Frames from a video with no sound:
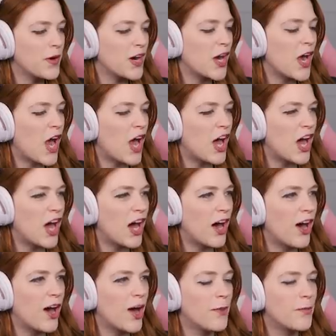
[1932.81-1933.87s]
We're
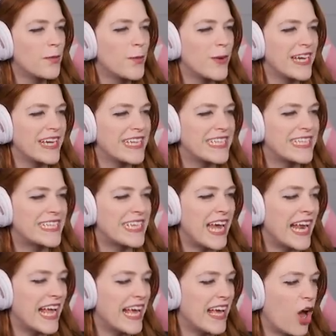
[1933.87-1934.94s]
home! We
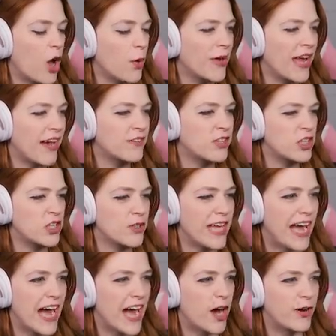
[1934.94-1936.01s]
did it! All we have to do
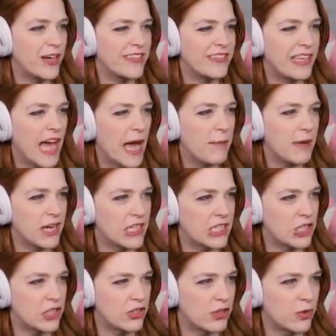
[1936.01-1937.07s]
now is get married
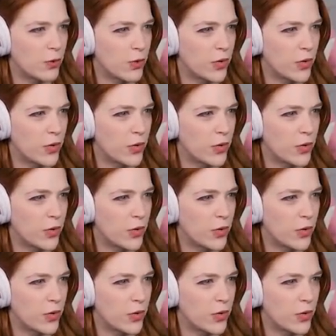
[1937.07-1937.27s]
to Judith